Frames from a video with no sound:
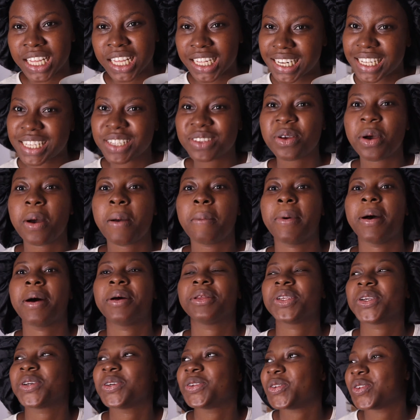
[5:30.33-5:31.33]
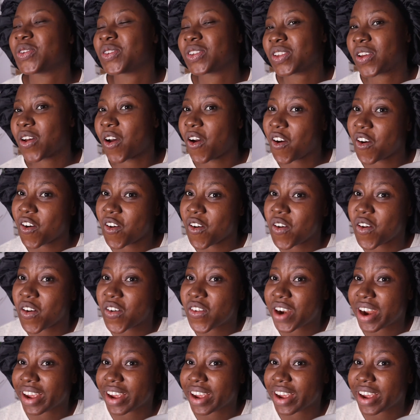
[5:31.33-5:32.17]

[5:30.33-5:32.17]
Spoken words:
This is not about all those, oh,